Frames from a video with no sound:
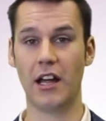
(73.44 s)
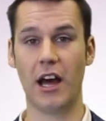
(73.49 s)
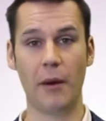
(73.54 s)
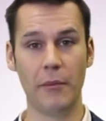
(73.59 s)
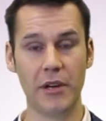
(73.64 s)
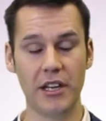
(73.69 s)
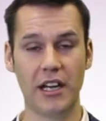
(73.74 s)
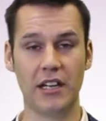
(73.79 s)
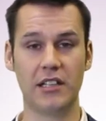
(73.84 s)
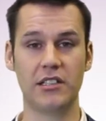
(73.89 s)
I
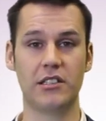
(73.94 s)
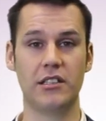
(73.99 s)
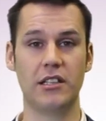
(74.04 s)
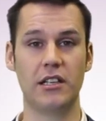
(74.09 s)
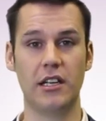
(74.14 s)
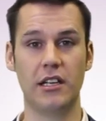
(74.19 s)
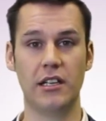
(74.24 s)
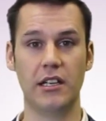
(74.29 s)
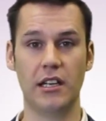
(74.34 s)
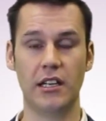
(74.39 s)
mean, that is
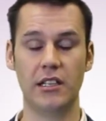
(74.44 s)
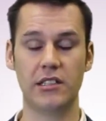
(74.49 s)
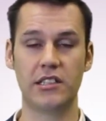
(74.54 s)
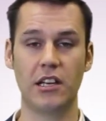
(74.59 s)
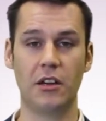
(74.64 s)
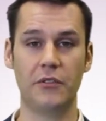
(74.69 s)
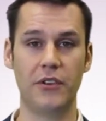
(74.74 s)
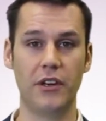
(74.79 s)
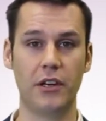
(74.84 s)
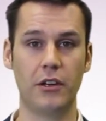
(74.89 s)
in
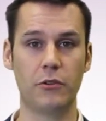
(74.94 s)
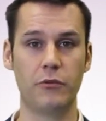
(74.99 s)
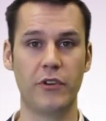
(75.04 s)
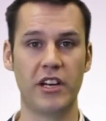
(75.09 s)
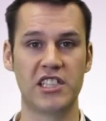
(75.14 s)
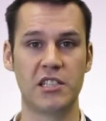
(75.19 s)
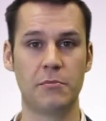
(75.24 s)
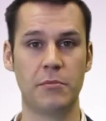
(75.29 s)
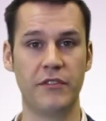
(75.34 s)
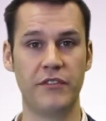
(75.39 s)
itself a good
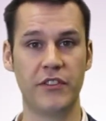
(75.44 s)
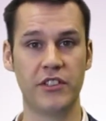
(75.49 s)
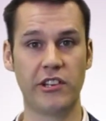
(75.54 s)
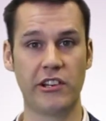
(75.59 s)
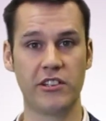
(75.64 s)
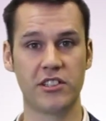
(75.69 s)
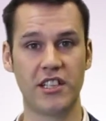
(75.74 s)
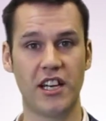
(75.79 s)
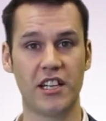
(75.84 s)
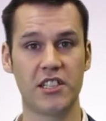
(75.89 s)
recipe for
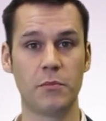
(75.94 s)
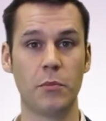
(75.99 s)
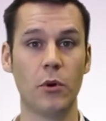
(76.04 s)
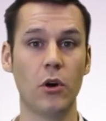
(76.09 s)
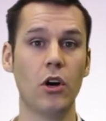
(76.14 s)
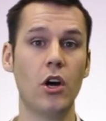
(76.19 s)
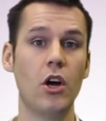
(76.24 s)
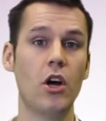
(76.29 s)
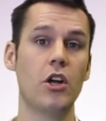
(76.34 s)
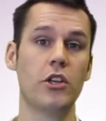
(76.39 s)
success.
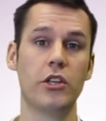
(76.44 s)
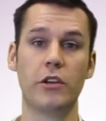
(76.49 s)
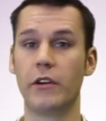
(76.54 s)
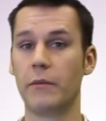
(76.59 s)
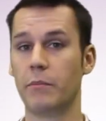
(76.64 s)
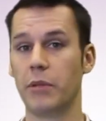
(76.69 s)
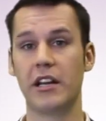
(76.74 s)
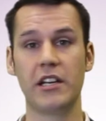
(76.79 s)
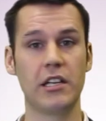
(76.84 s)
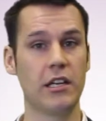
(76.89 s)
But there
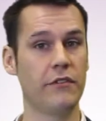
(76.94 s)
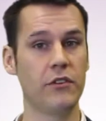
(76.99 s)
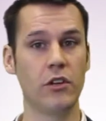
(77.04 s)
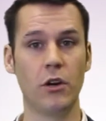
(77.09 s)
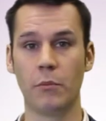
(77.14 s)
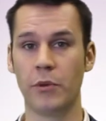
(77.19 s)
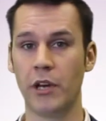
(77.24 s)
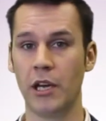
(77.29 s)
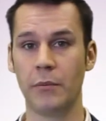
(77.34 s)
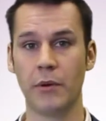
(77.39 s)
are plenty of
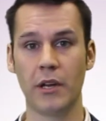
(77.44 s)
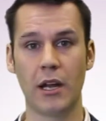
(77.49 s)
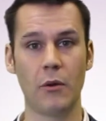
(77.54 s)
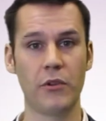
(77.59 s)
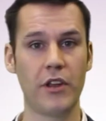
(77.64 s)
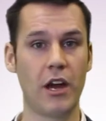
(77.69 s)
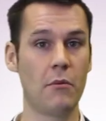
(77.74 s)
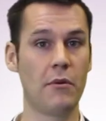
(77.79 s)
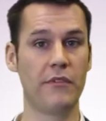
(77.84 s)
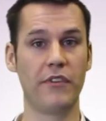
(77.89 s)
young people
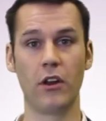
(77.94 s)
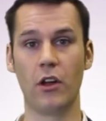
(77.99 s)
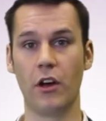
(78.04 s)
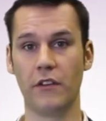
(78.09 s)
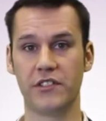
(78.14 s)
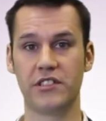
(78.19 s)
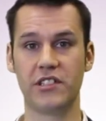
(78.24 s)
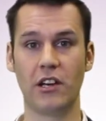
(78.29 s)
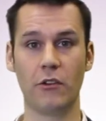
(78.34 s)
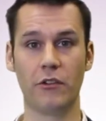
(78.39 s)
out there with a lot
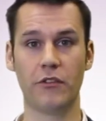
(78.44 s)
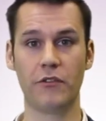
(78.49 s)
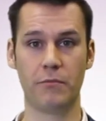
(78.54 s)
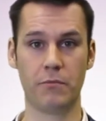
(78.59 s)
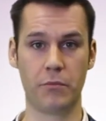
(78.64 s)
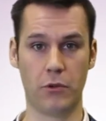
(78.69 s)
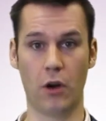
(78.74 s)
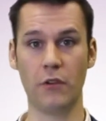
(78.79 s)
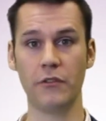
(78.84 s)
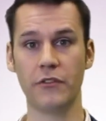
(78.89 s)
of
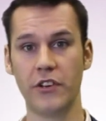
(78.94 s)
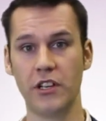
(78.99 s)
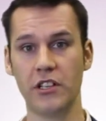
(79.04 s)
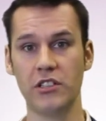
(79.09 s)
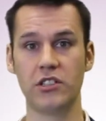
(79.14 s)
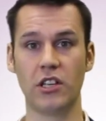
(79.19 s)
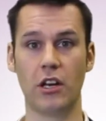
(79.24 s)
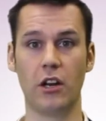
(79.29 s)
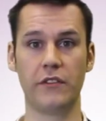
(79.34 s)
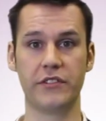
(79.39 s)

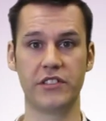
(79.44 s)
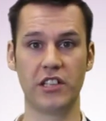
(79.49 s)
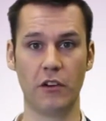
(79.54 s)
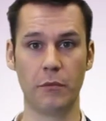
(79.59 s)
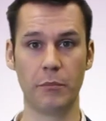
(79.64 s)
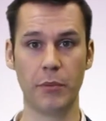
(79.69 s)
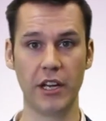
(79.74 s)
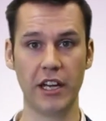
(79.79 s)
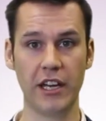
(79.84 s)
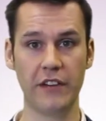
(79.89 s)
self-confidence, a lot of
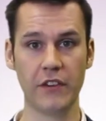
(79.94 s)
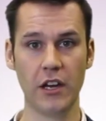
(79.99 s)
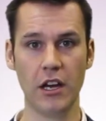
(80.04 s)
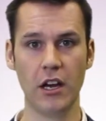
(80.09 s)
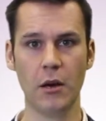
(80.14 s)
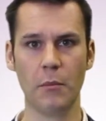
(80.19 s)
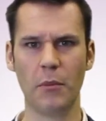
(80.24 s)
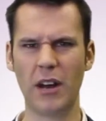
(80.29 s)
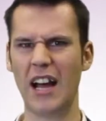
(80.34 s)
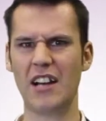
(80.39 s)

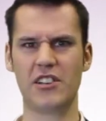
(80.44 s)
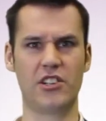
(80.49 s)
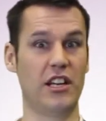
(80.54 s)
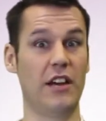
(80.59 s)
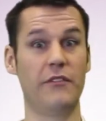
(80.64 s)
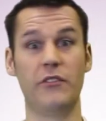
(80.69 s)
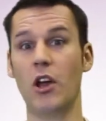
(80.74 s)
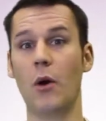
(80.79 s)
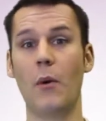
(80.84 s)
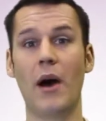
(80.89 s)
self-belief, but
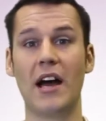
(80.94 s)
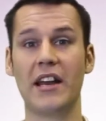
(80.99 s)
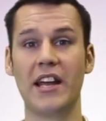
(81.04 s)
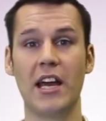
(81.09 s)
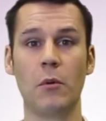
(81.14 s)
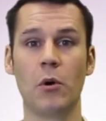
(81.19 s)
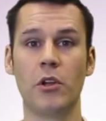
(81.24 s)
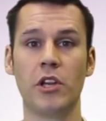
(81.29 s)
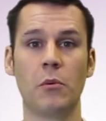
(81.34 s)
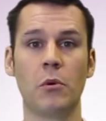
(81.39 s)
actually have no
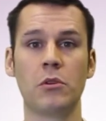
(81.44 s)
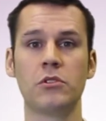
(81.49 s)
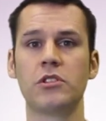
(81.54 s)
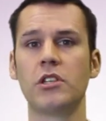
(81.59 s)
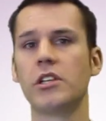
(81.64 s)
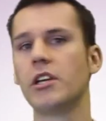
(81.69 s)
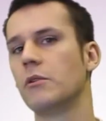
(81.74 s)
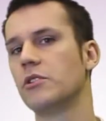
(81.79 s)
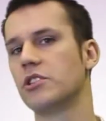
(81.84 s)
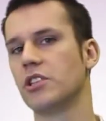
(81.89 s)
idea what they want
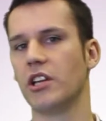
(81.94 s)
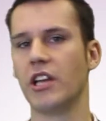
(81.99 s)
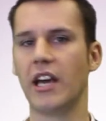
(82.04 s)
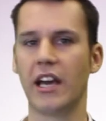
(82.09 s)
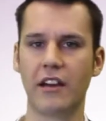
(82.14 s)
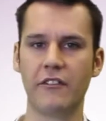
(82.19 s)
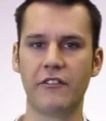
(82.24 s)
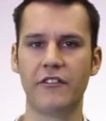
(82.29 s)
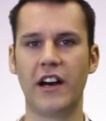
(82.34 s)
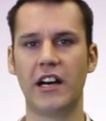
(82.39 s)
to do. So
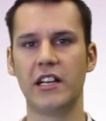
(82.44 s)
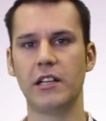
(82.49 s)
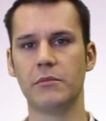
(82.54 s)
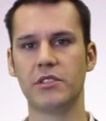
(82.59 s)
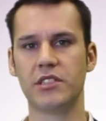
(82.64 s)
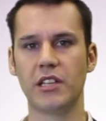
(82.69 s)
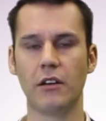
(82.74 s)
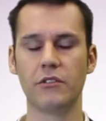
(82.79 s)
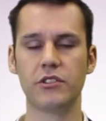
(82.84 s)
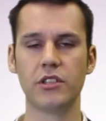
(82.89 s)
they can find
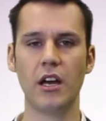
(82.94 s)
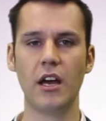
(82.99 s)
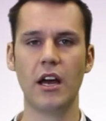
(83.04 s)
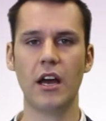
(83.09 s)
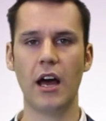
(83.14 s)
themselves